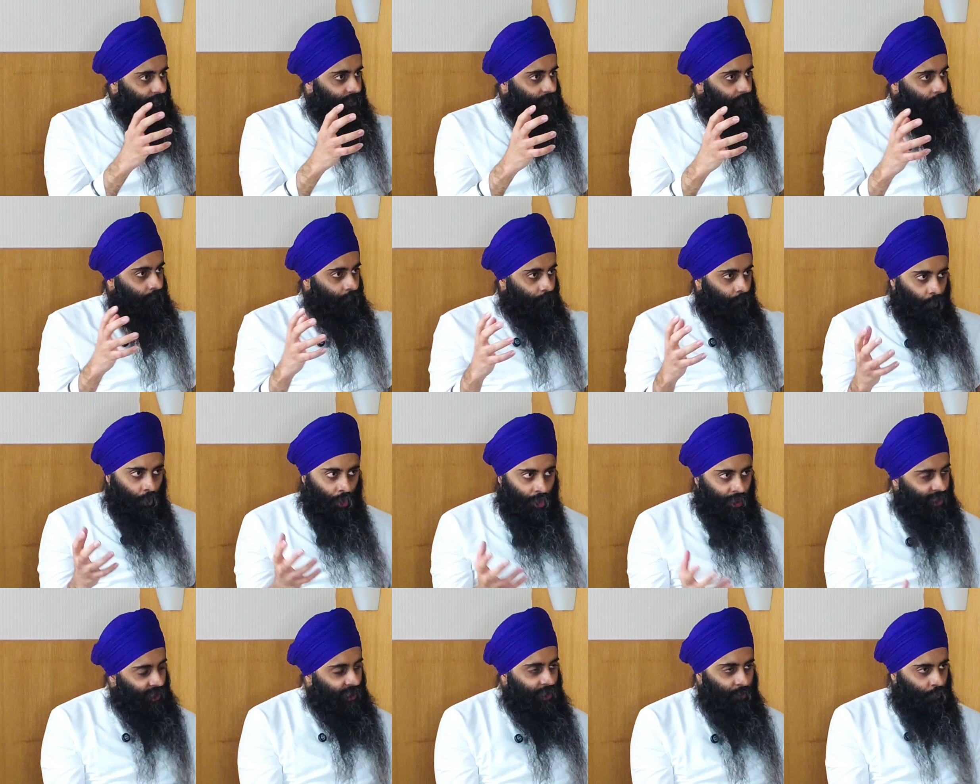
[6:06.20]
but
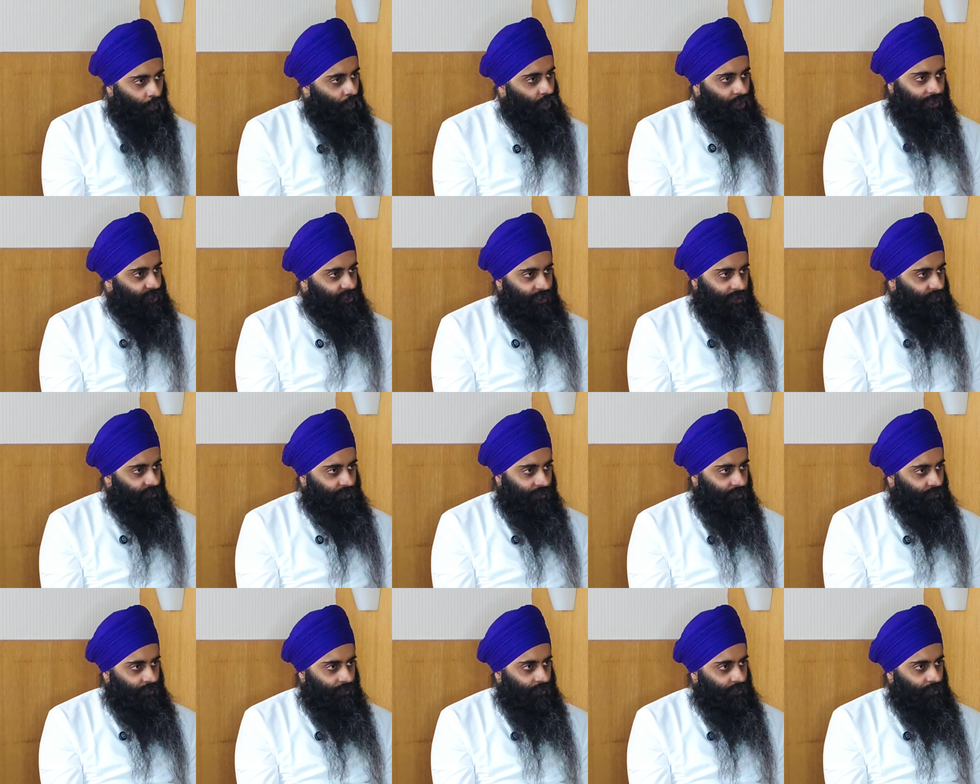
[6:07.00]
boiling
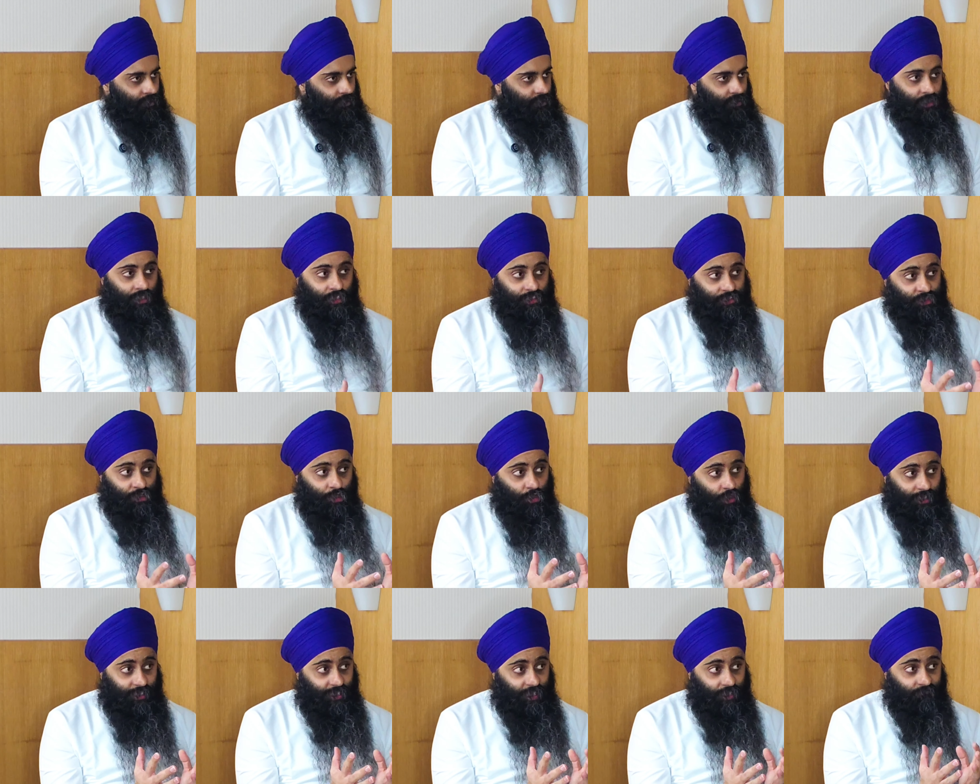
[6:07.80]
water does
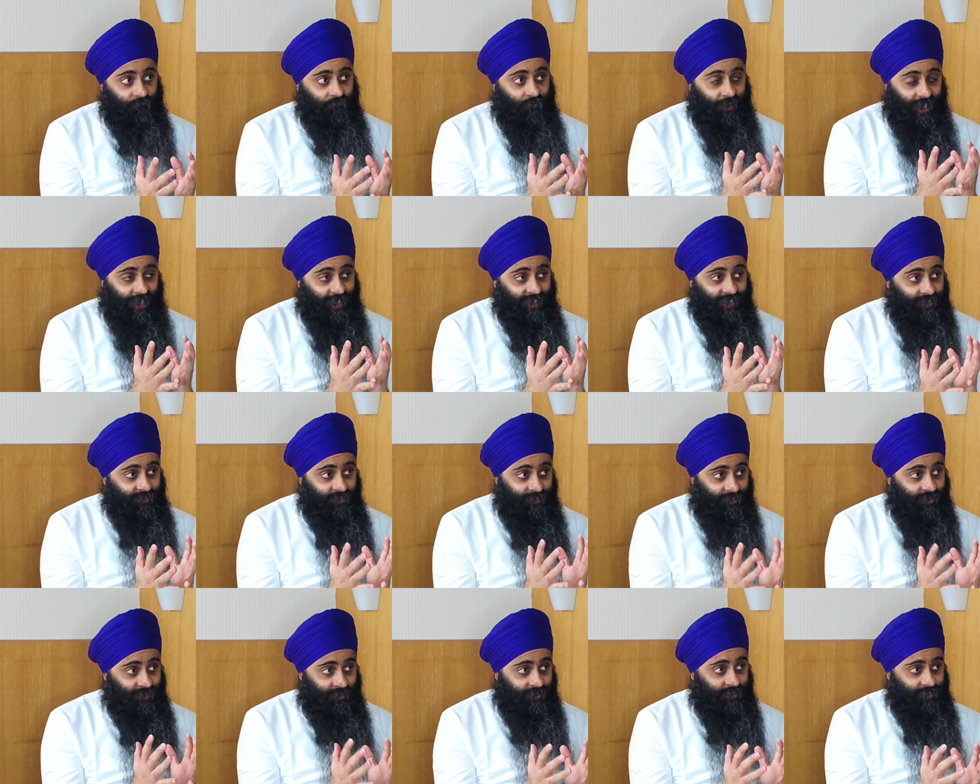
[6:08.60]
not have
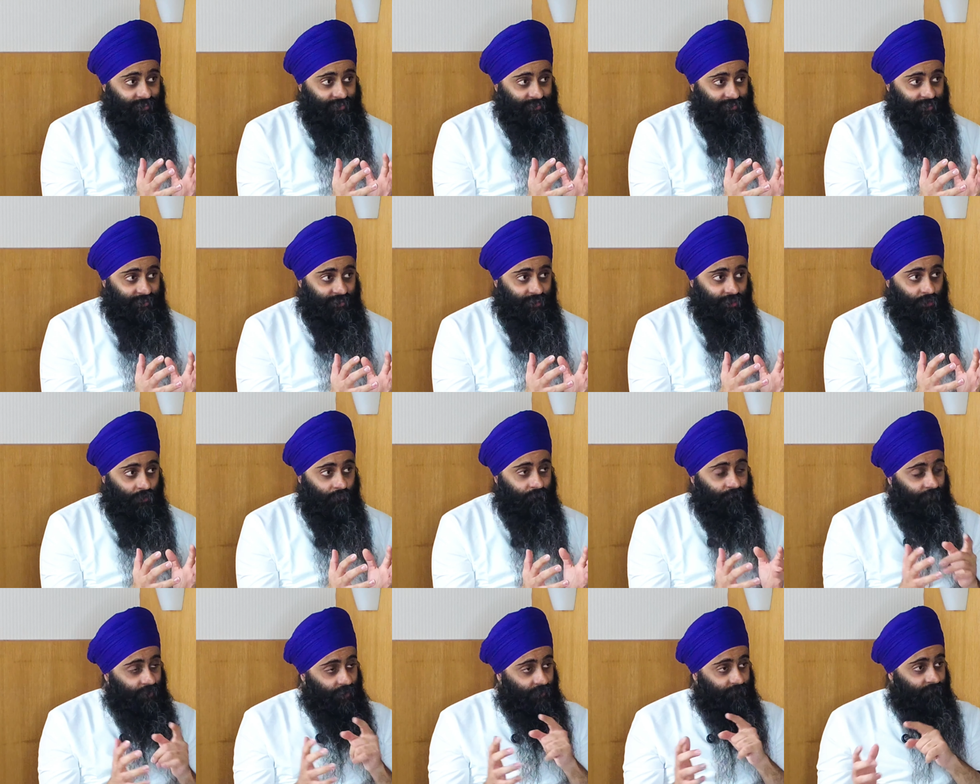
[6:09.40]
higher intensity
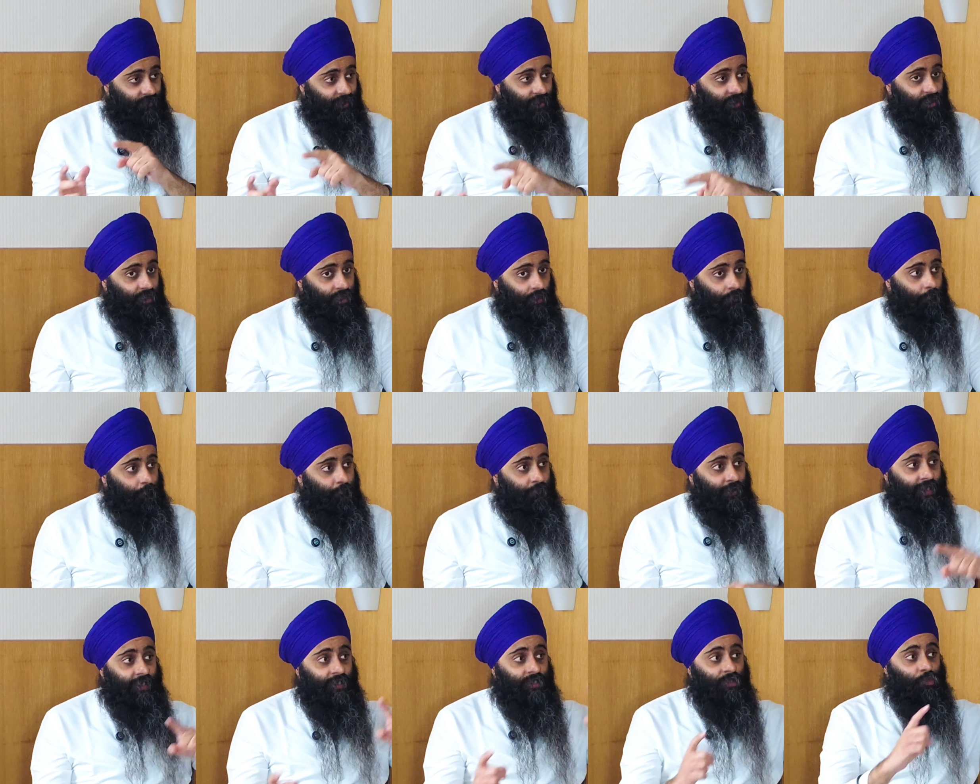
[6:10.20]
of heat when
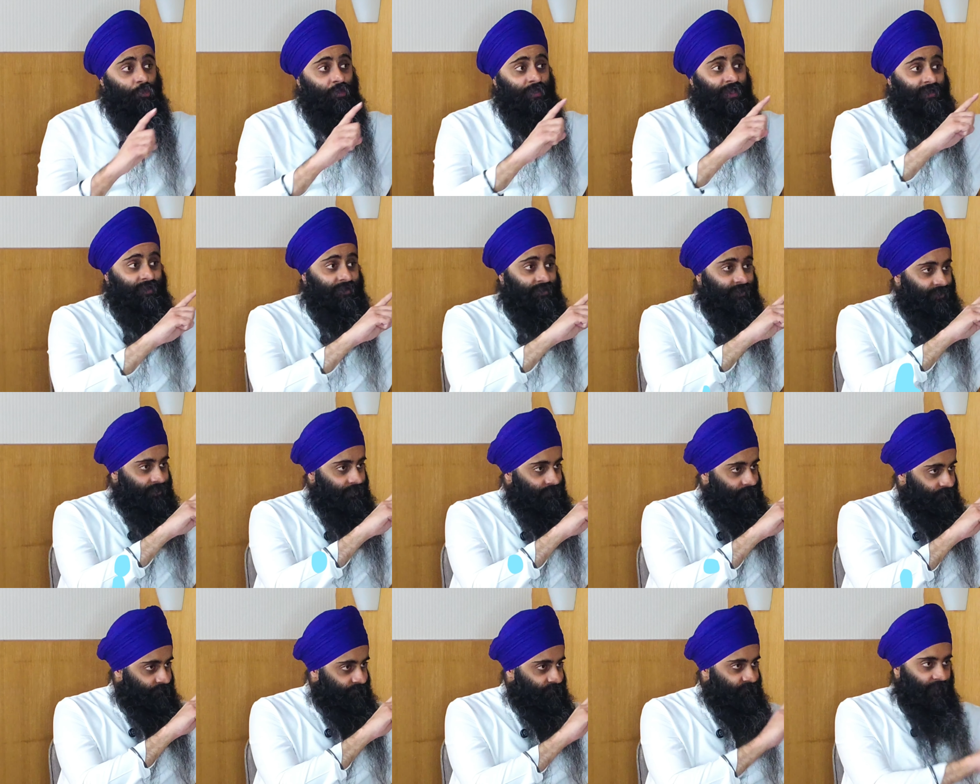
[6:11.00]
compared to
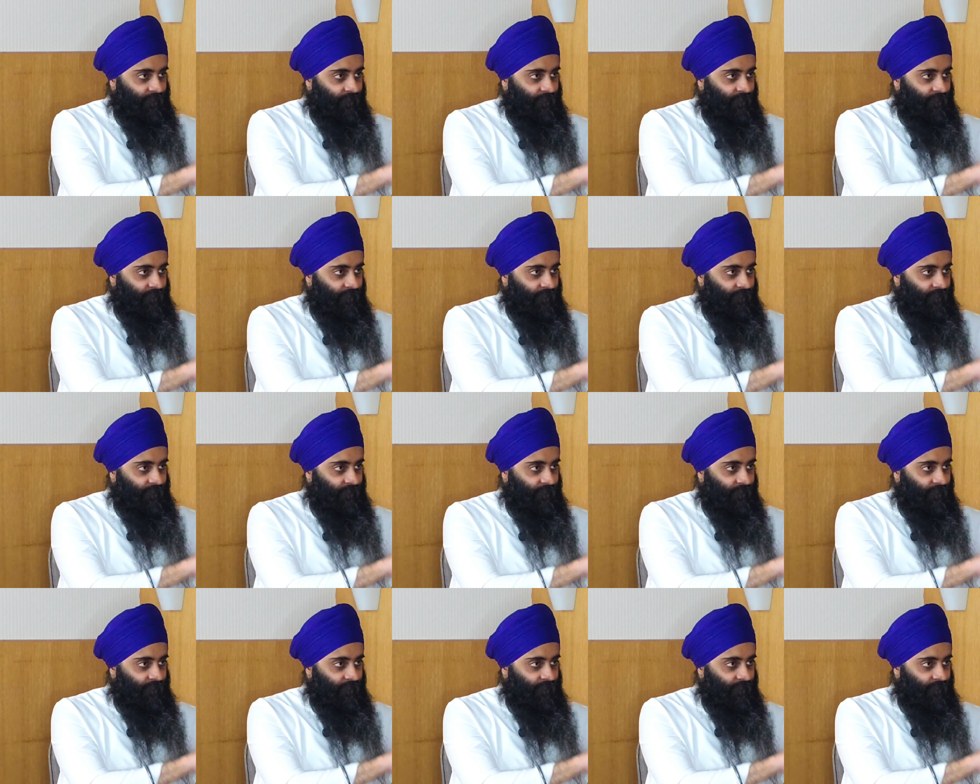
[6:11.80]
literal